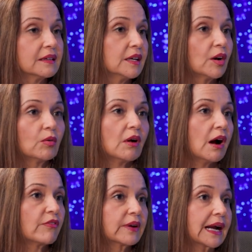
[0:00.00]
you know,
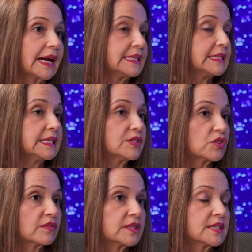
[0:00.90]
offering IT
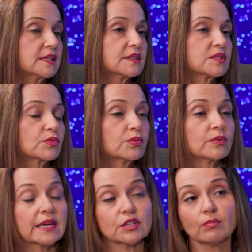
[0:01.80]
services
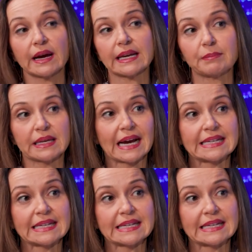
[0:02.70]
through that you might be an